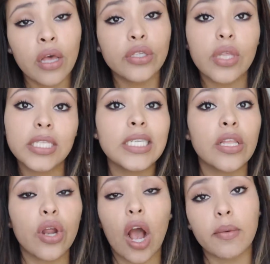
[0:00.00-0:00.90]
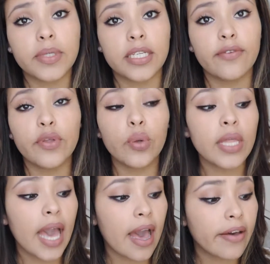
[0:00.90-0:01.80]
So that's another option. If you
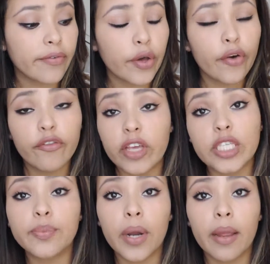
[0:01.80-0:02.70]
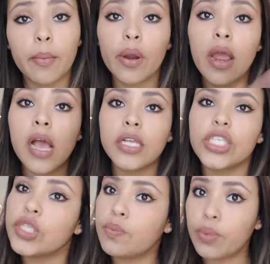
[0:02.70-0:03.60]
only have a face primer,
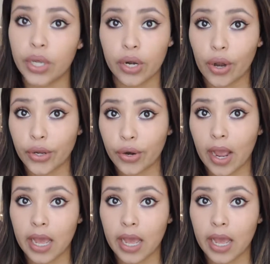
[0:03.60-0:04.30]
just put it on your